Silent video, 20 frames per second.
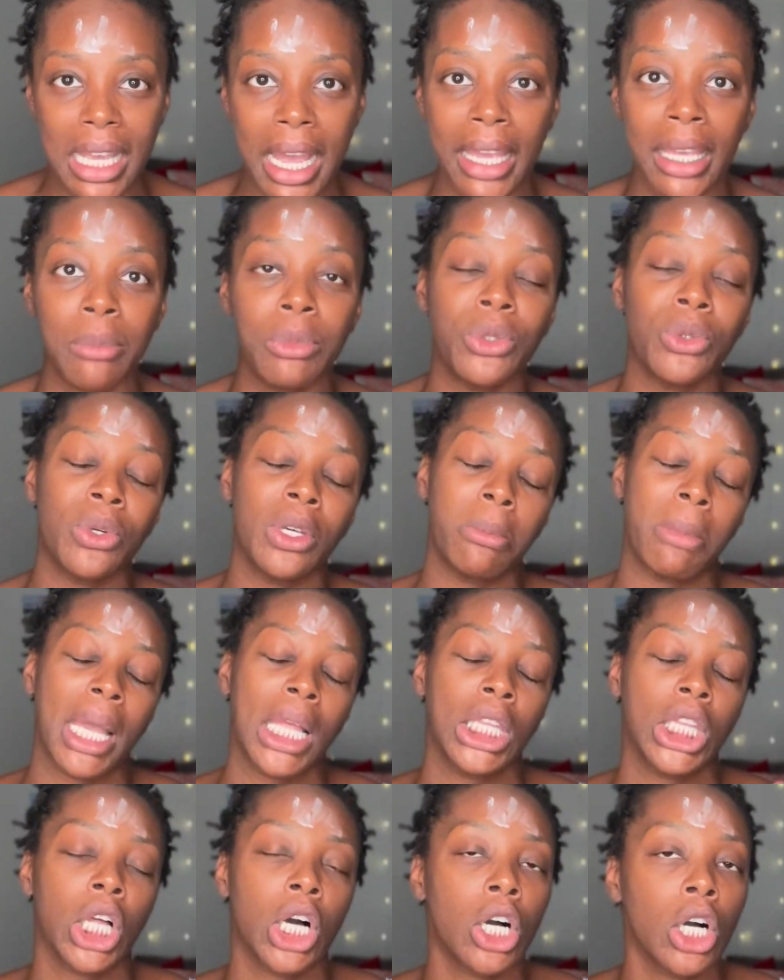I am doing my
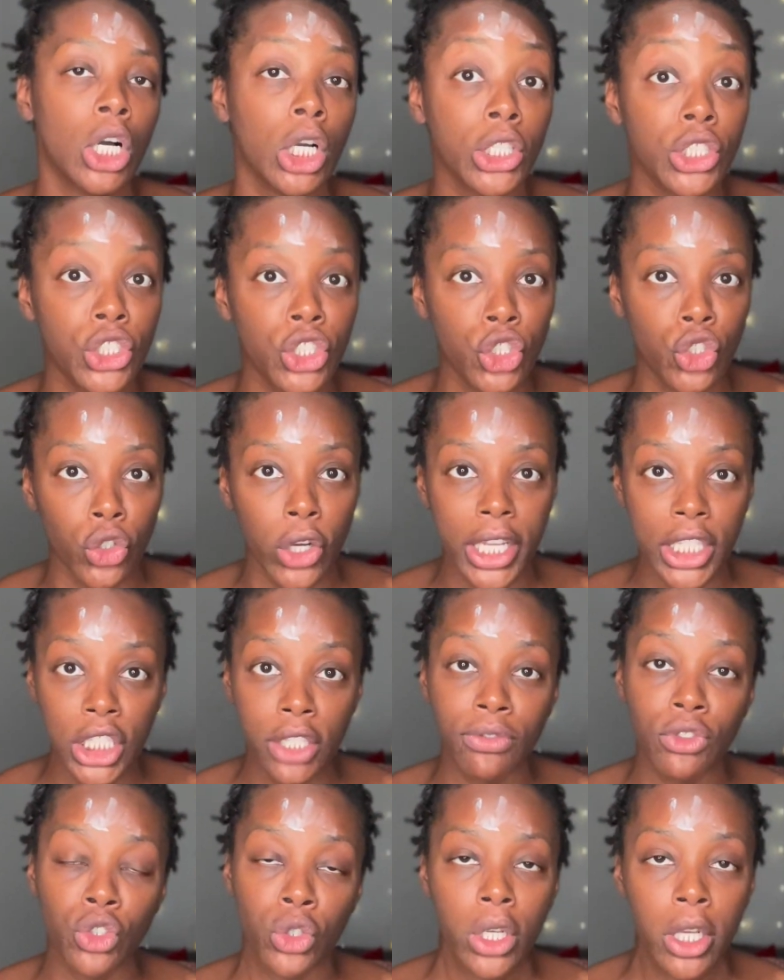long stretch
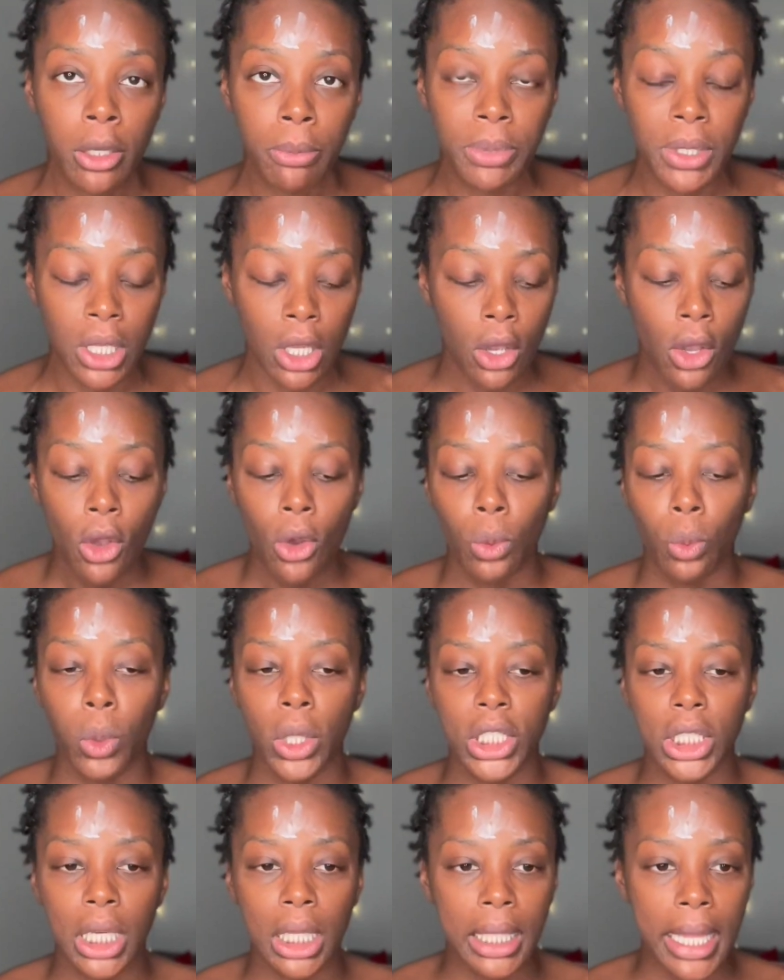of trips,
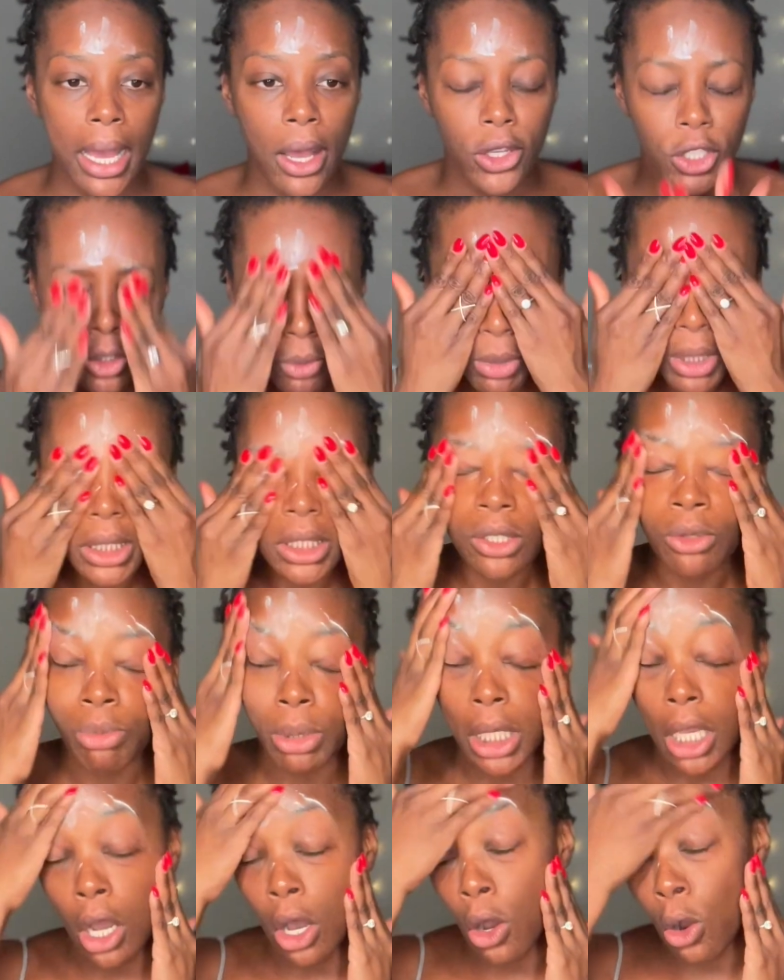which allows me to
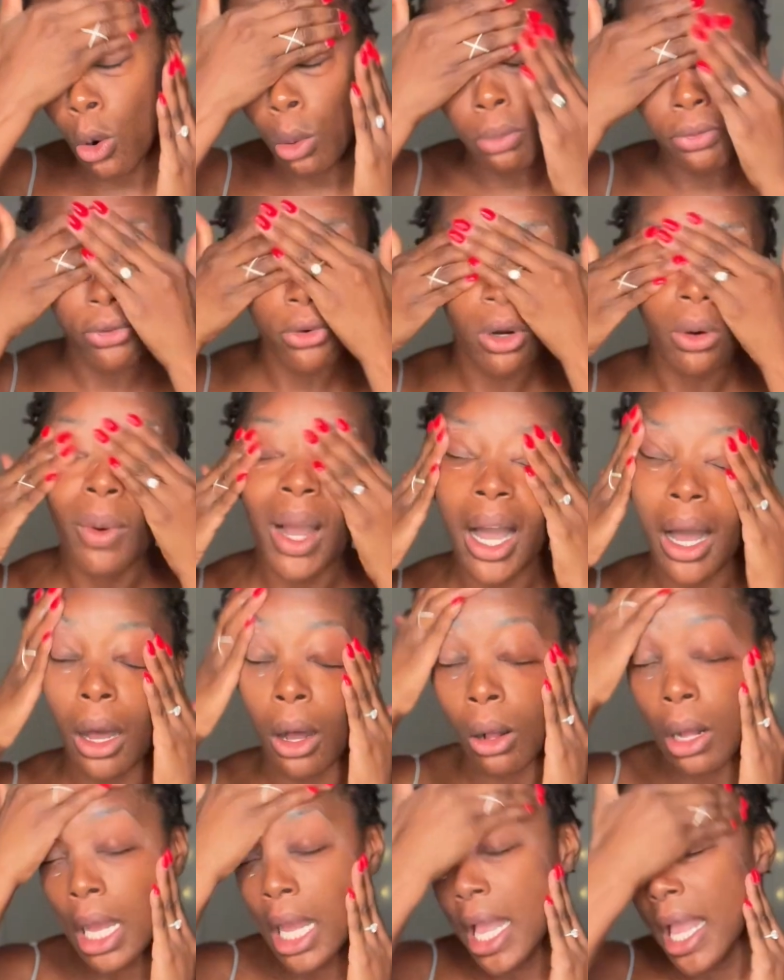be home for a
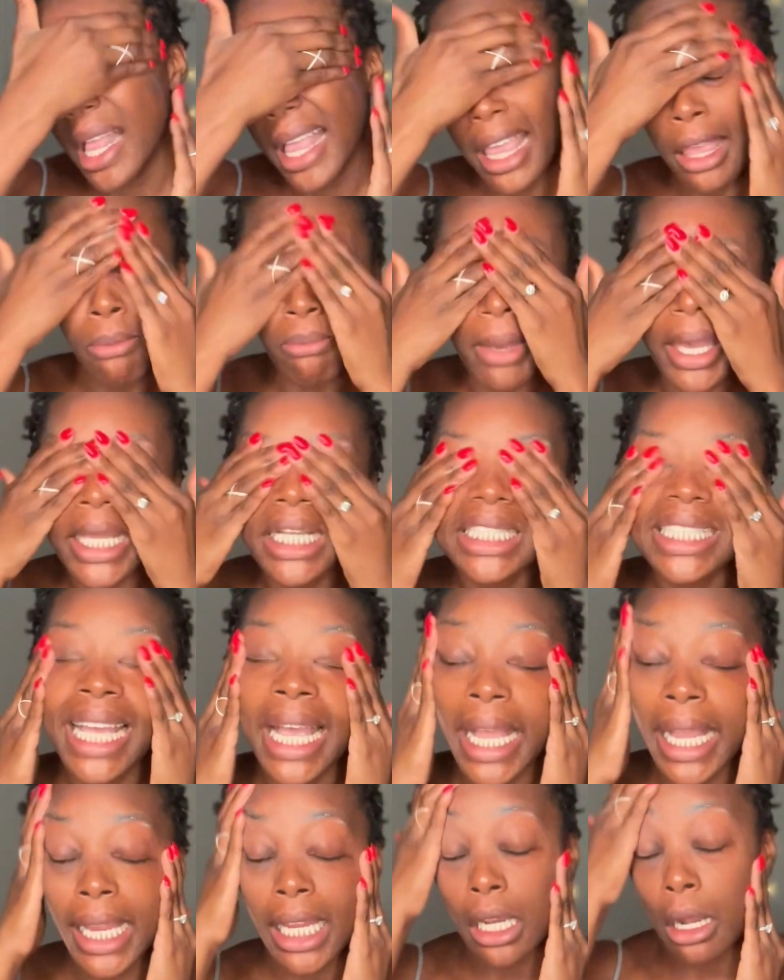while and
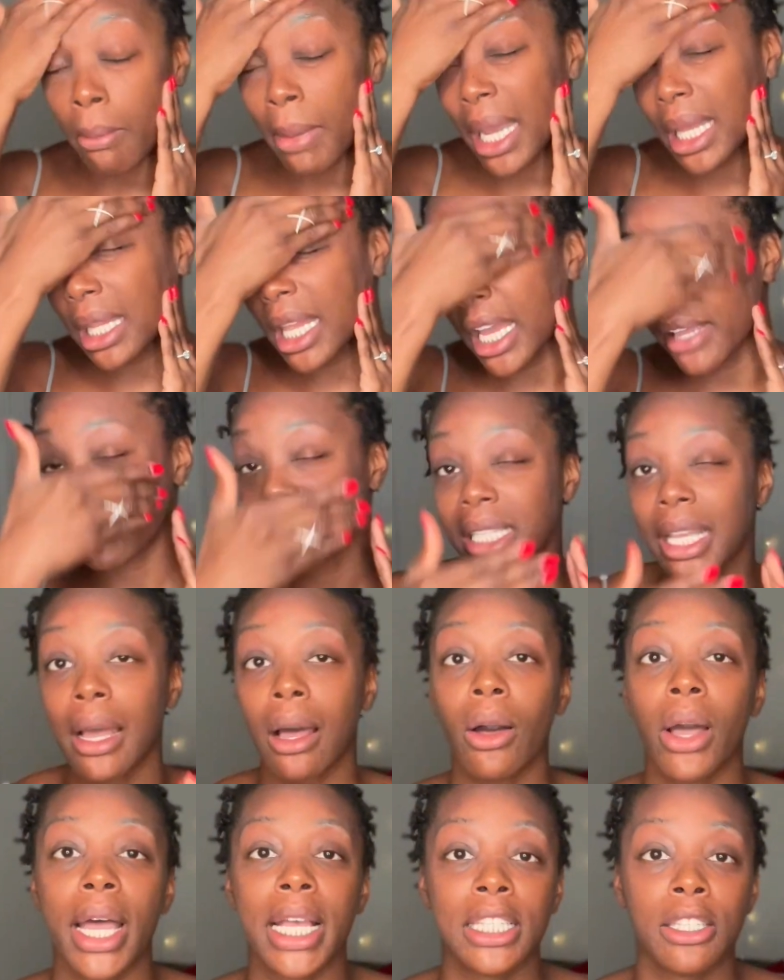maintain my
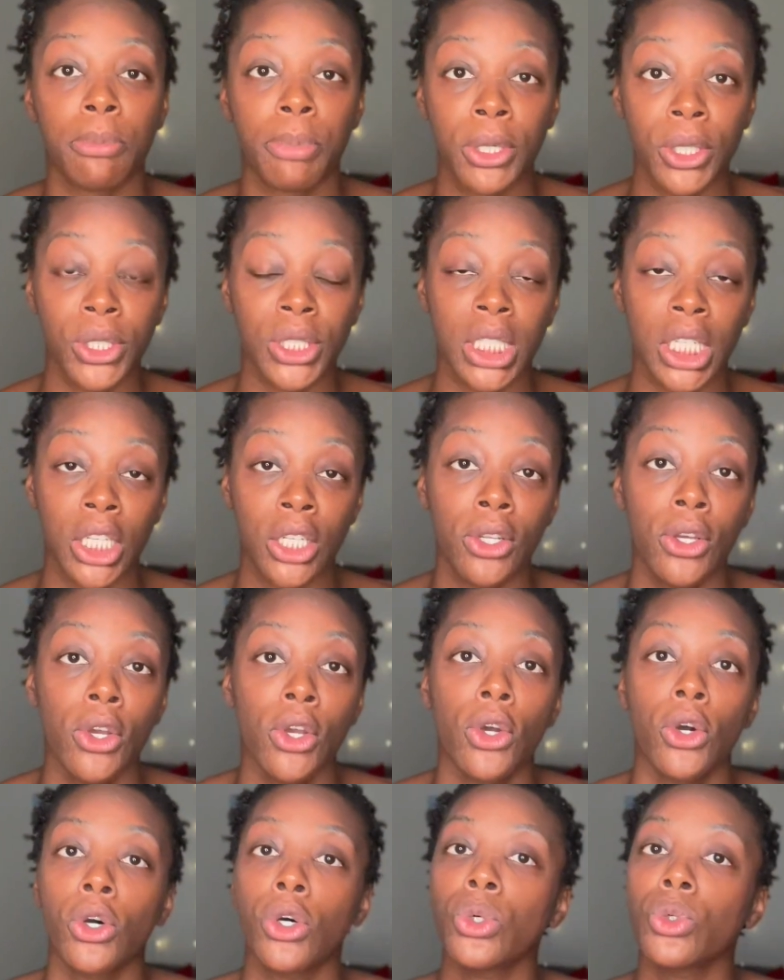lifestyle as a person
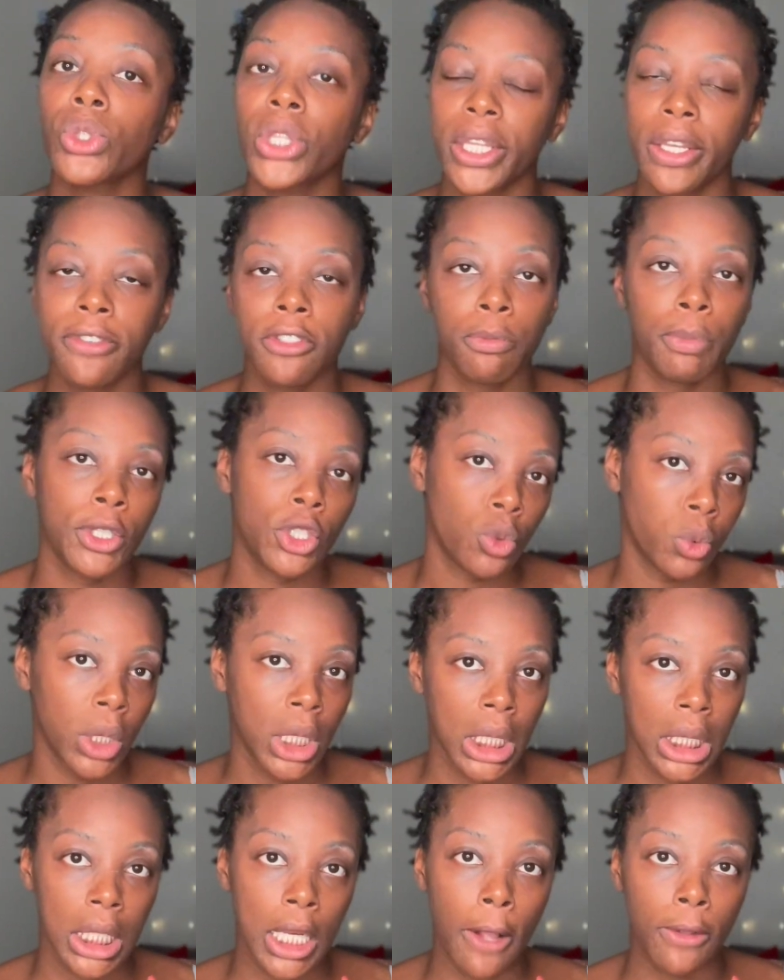who lives
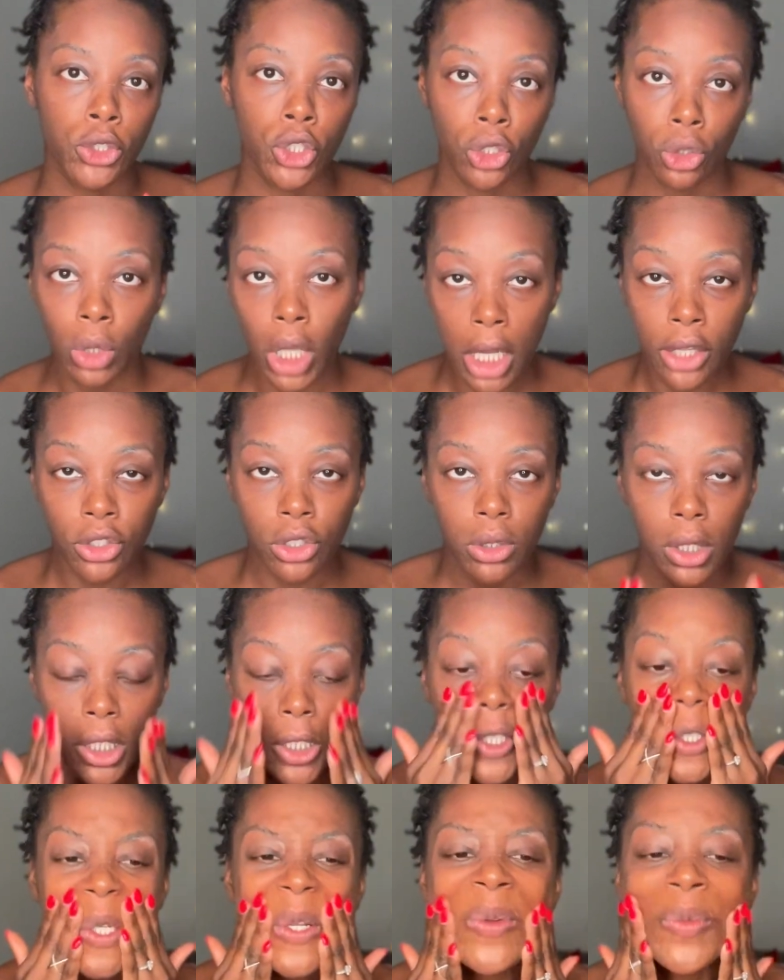between two
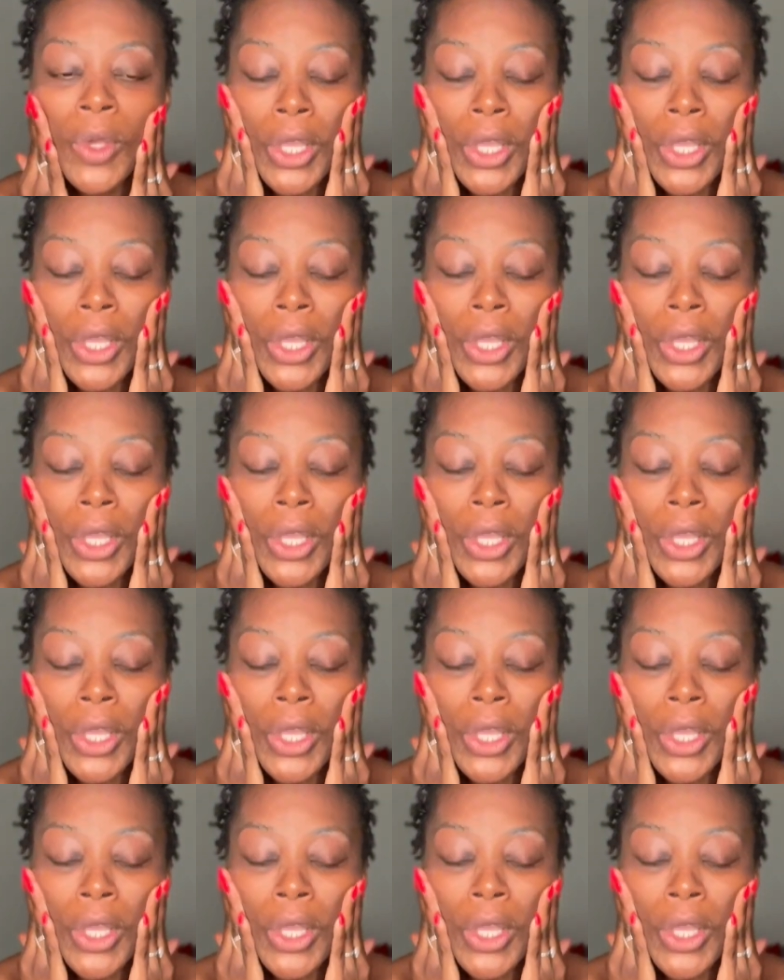countries.